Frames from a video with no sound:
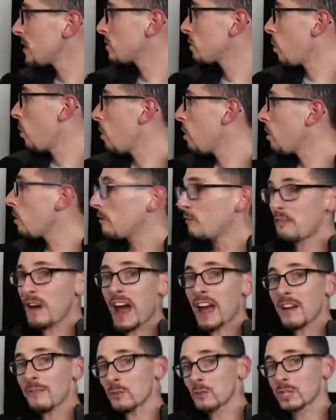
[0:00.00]
all
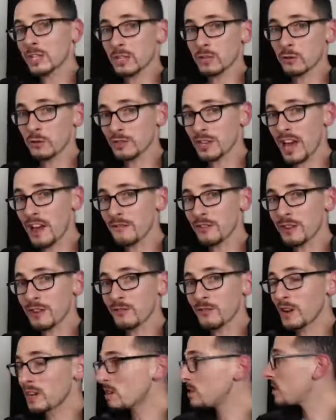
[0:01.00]
5 or 6 or 7,
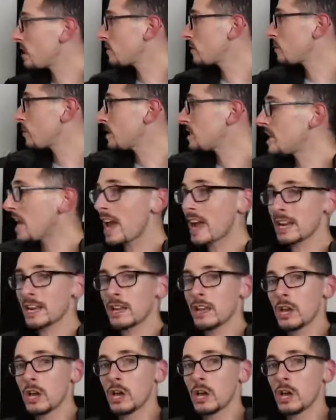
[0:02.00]
right? It doesn't have to be 10.